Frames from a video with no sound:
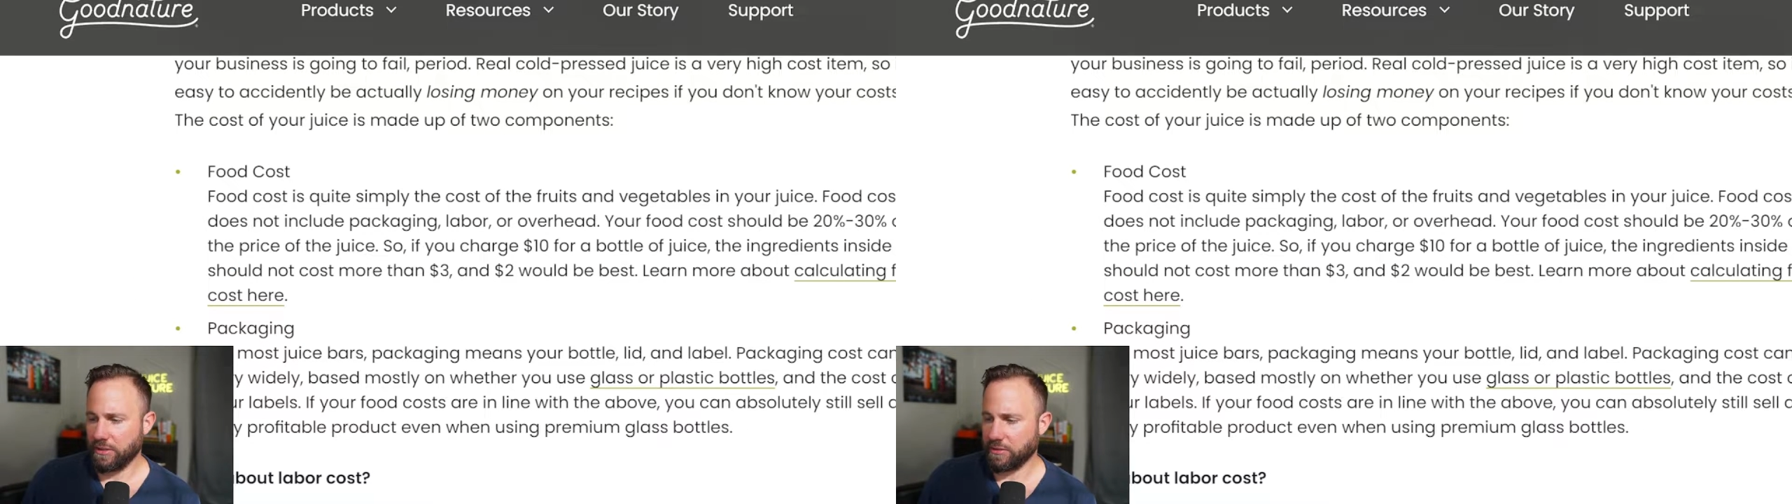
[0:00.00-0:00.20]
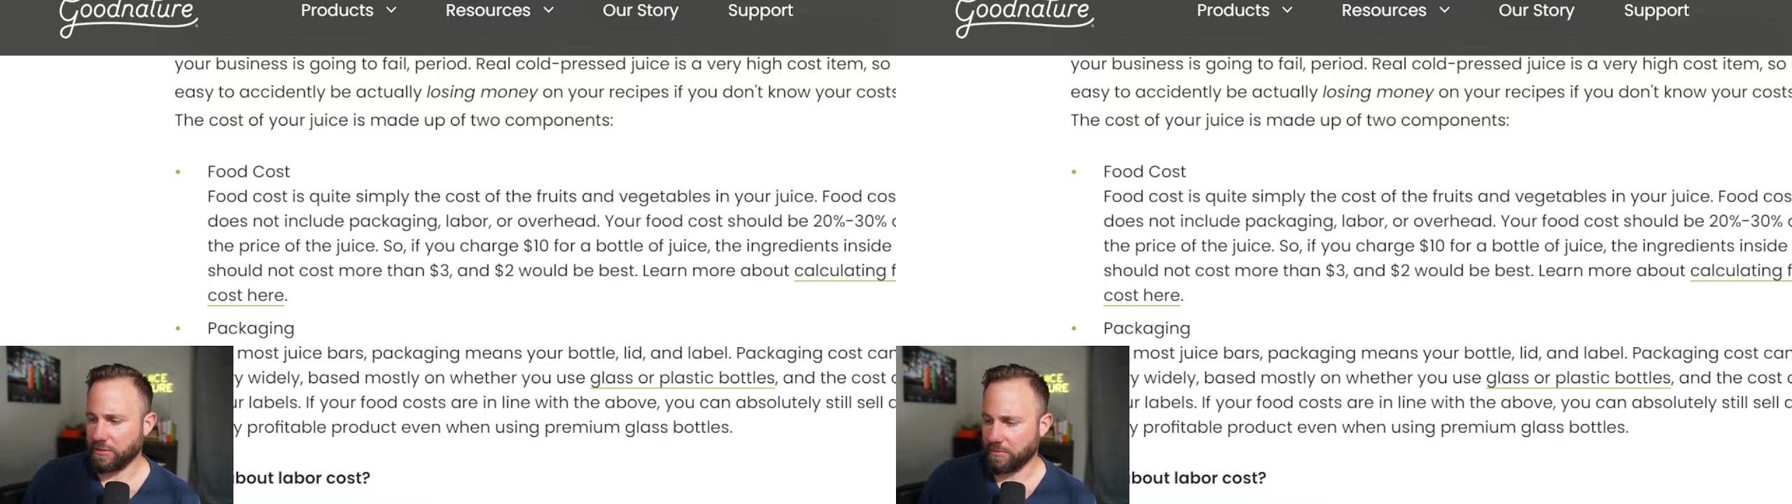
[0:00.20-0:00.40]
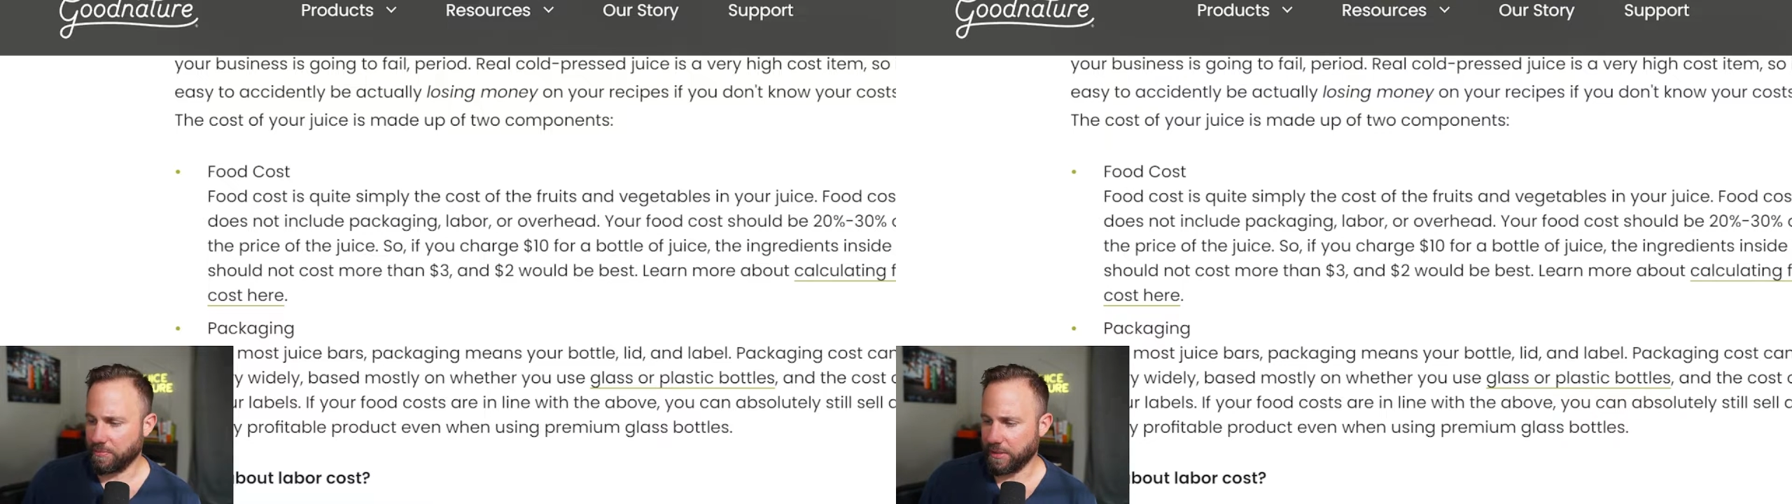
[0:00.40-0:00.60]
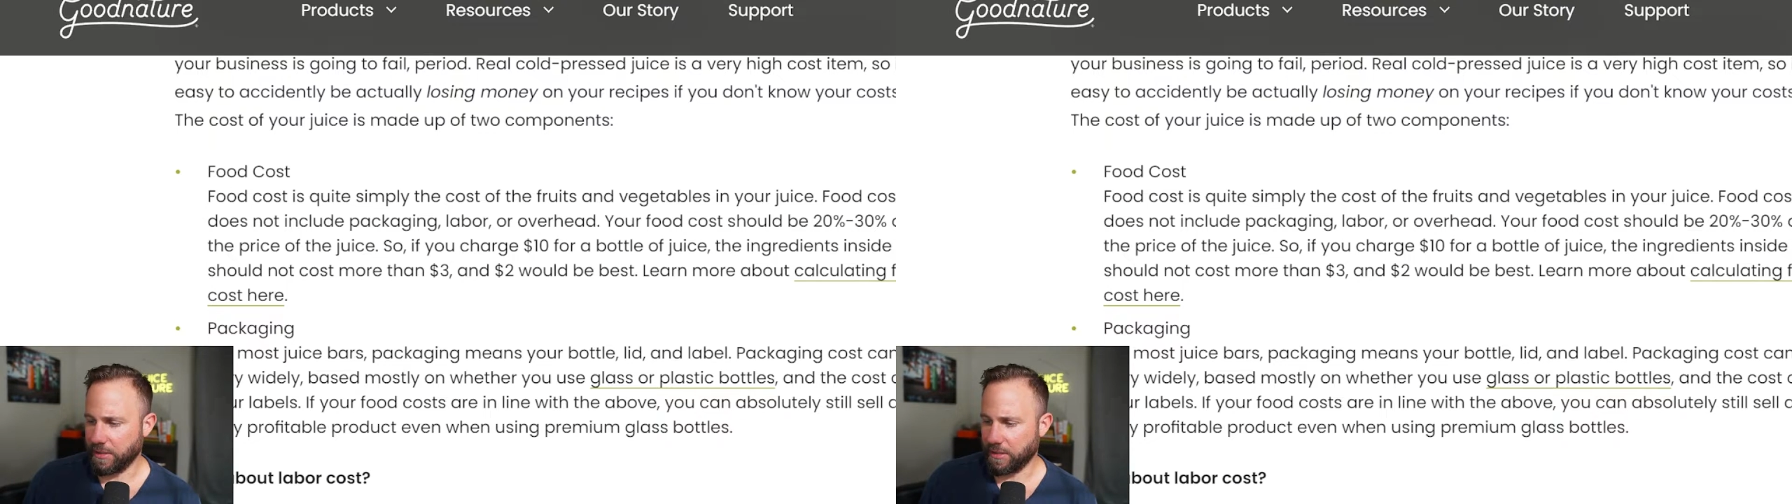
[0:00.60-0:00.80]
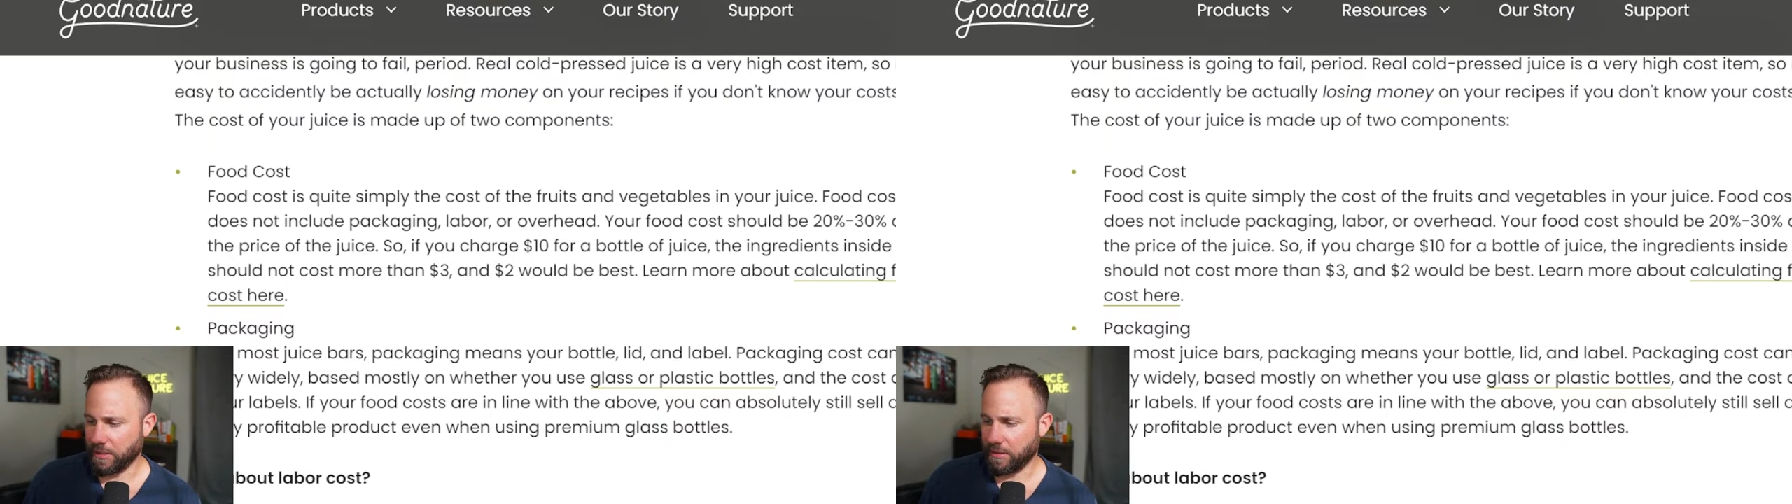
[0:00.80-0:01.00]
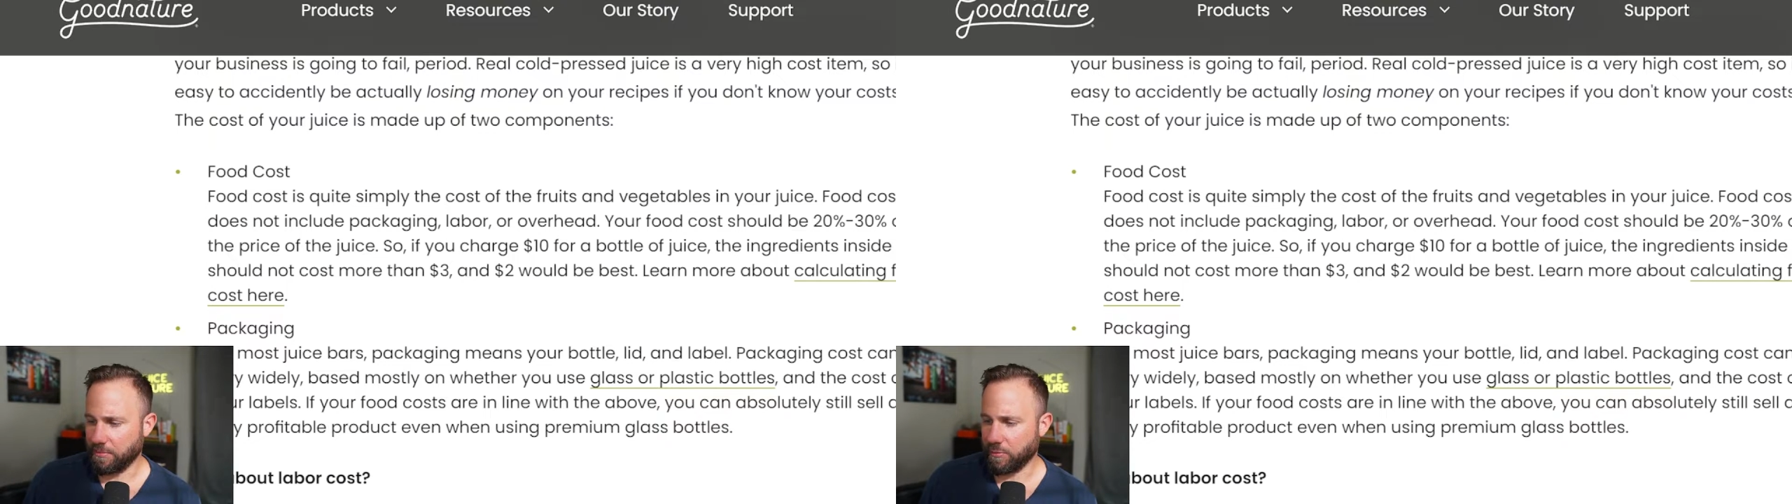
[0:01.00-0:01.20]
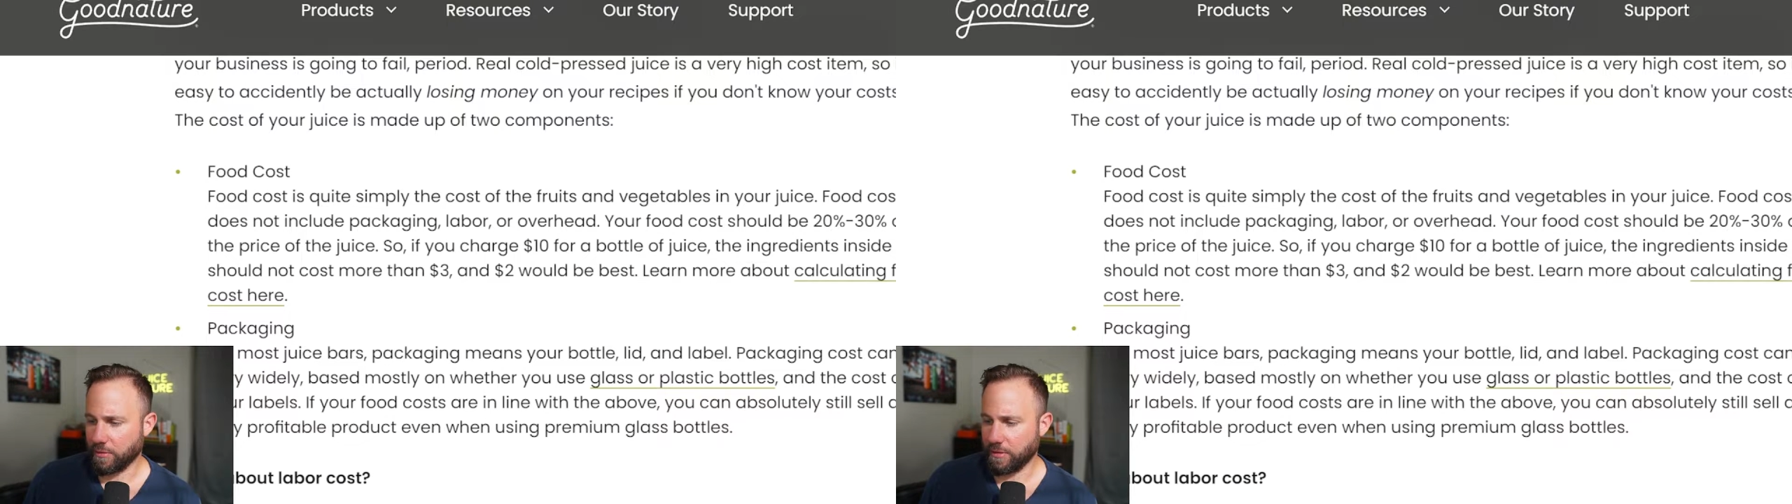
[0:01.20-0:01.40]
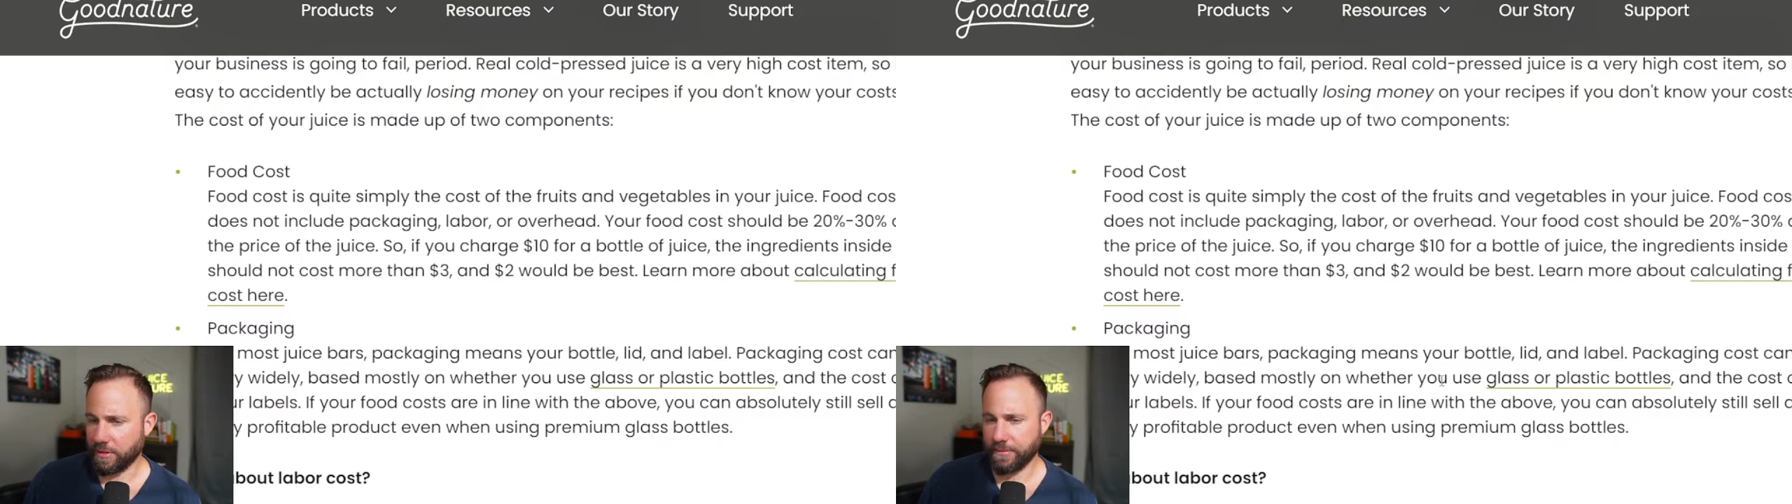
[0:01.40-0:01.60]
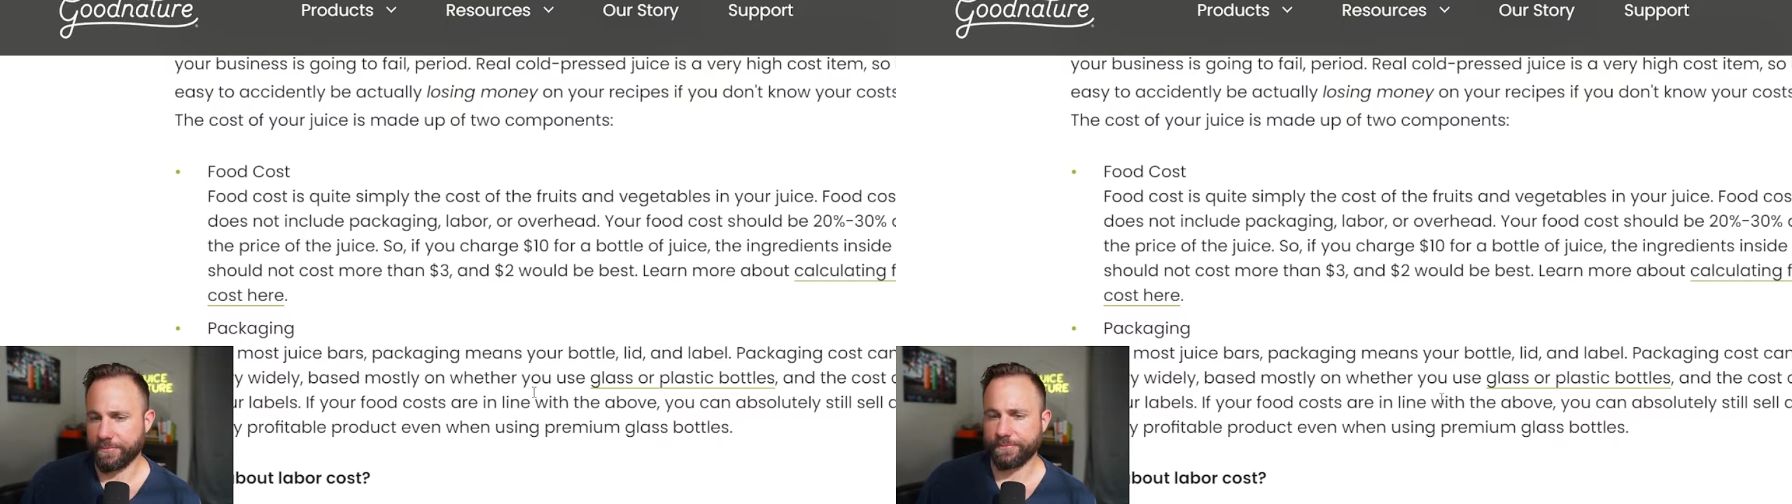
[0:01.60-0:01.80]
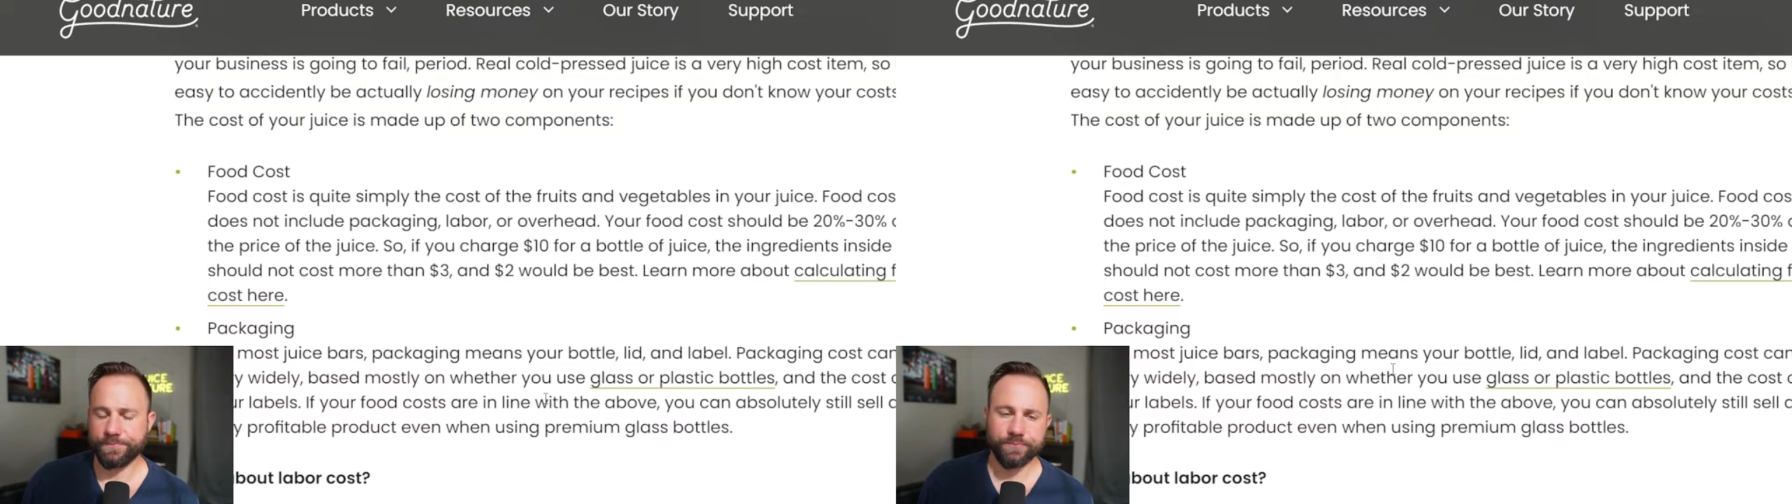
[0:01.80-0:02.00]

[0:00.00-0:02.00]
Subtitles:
shouldn't be more than,